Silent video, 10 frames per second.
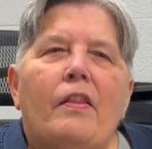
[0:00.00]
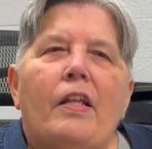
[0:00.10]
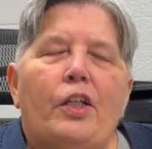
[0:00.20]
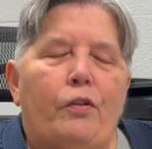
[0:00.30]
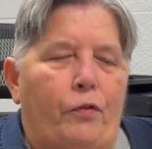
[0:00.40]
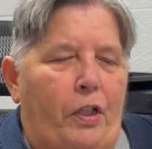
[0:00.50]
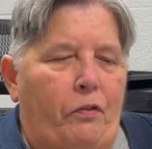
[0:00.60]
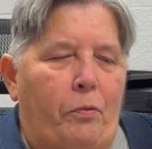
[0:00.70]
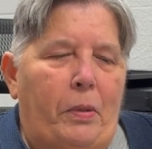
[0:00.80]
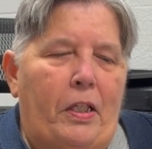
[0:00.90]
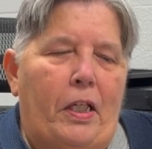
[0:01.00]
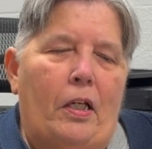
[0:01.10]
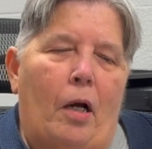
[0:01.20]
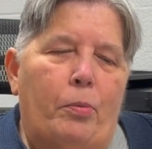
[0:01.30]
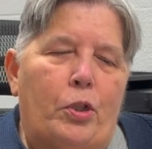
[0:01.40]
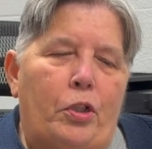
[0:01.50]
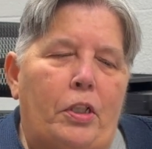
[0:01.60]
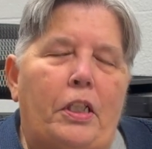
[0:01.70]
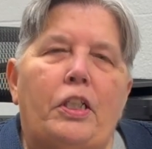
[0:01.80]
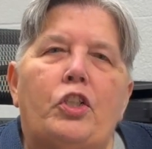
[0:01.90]
Thank you for giving me the
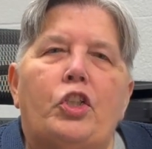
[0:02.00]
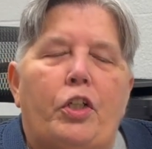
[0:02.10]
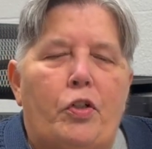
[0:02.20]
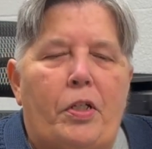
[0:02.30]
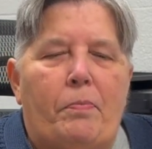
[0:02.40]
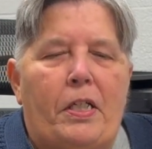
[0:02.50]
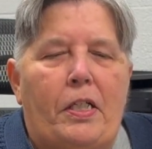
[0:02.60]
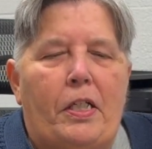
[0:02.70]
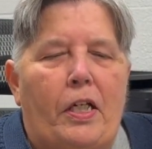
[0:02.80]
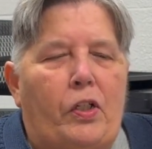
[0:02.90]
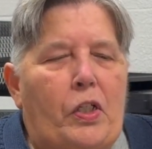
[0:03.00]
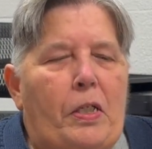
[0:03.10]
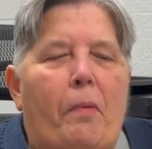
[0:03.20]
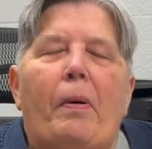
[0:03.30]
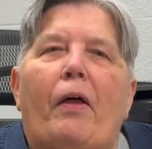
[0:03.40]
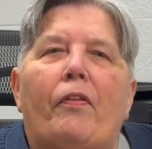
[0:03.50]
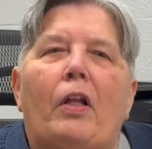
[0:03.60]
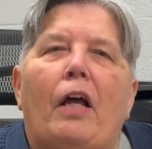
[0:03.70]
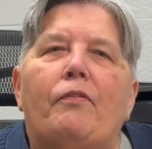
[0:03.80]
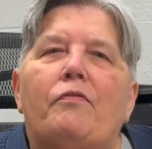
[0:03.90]
opportunity to share some details about the
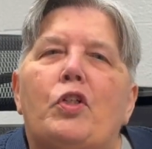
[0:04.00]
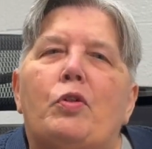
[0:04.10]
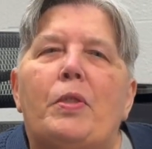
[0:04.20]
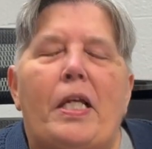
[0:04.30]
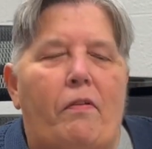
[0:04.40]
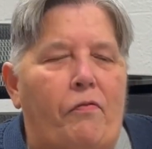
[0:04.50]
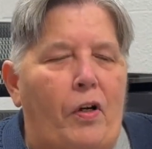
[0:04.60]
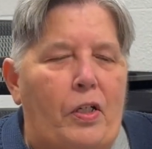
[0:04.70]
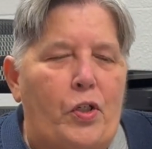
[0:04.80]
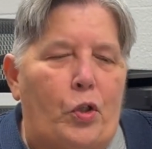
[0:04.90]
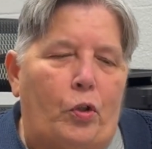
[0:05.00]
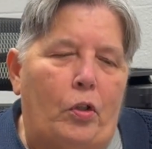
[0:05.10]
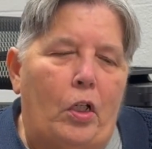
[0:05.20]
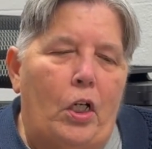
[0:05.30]
life of Suzanne Foster.